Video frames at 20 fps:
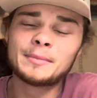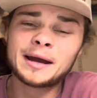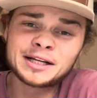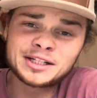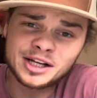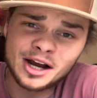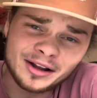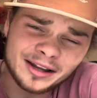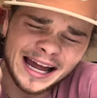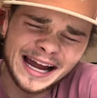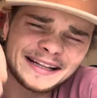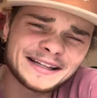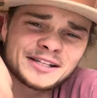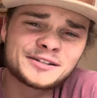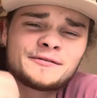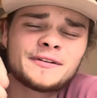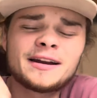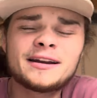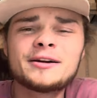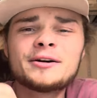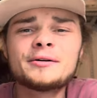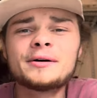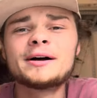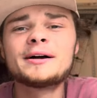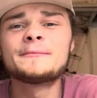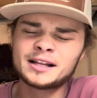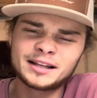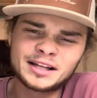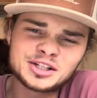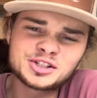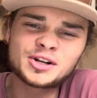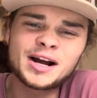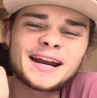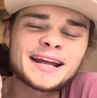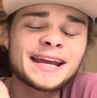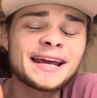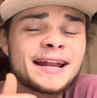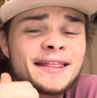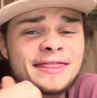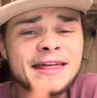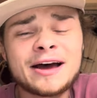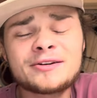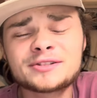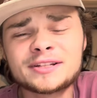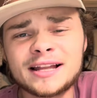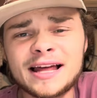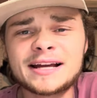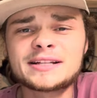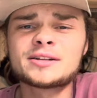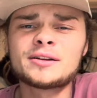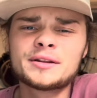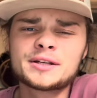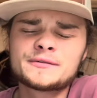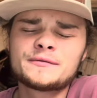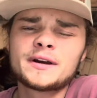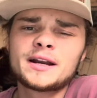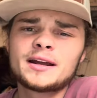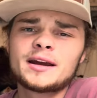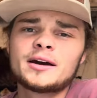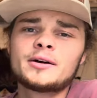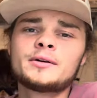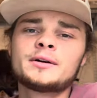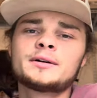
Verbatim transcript: Make sure y'all like this video up. Let's try to get a 1,000 likes on this video.